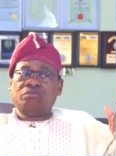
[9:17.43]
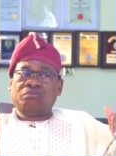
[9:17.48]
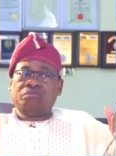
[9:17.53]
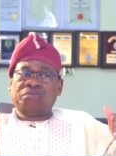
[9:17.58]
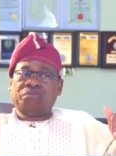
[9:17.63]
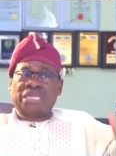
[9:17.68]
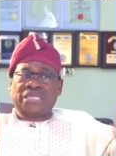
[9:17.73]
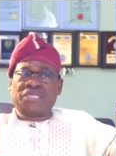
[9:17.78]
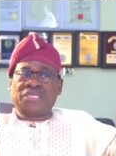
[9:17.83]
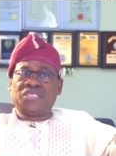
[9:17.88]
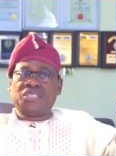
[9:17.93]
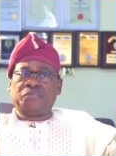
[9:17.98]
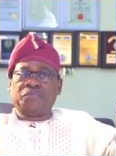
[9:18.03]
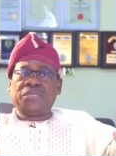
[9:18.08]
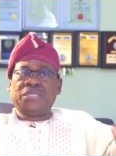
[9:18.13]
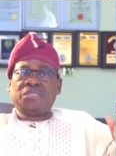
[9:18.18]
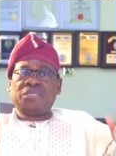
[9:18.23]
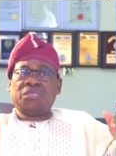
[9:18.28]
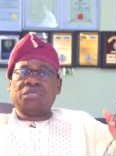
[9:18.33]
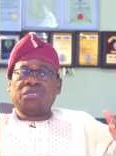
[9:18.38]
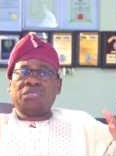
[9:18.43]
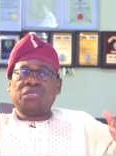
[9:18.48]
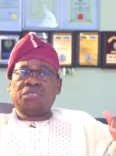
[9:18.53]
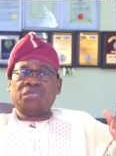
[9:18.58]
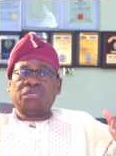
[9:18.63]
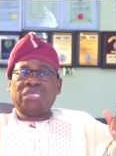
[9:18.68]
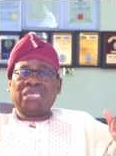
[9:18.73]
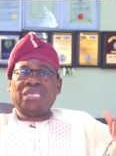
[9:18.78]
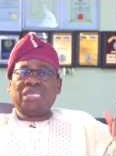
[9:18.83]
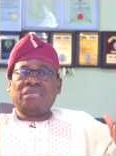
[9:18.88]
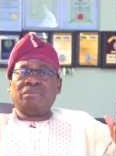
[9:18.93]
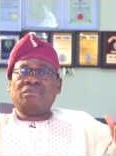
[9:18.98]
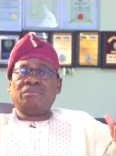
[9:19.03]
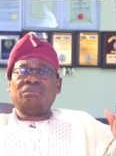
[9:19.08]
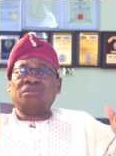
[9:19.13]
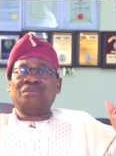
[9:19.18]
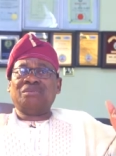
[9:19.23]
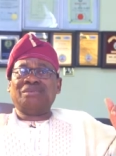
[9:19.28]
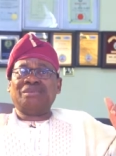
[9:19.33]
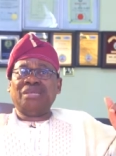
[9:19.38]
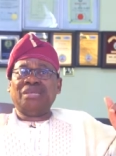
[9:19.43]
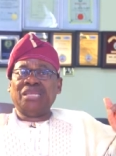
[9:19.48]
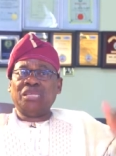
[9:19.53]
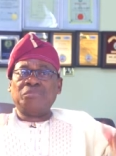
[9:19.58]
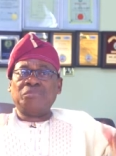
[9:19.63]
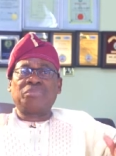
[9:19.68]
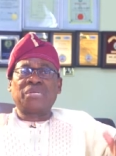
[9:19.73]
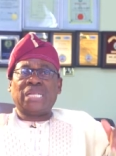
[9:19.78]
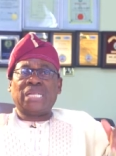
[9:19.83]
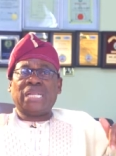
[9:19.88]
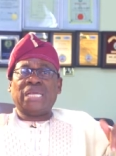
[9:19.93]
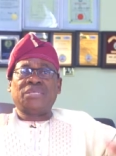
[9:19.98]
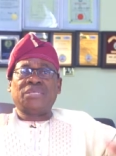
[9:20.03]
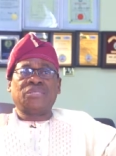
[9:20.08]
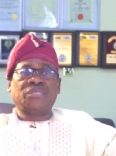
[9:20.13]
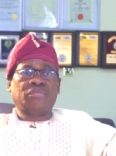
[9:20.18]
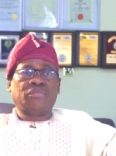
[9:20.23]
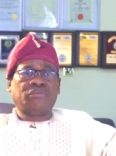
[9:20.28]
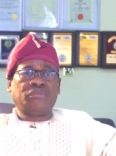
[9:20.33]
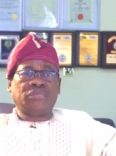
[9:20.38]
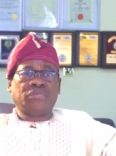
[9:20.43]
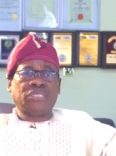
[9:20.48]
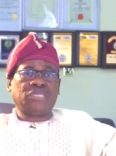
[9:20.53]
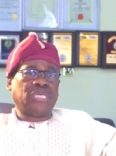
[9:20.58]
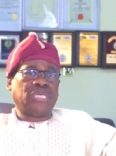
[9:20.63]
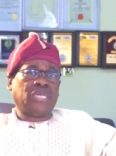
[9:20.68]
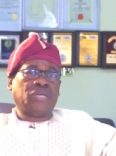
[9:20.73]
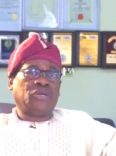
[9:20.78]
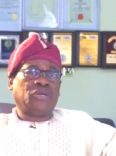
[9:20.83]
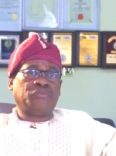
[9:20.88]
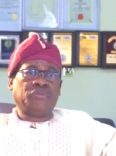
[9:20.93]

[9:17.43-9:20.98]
participating in liberalizing the telecom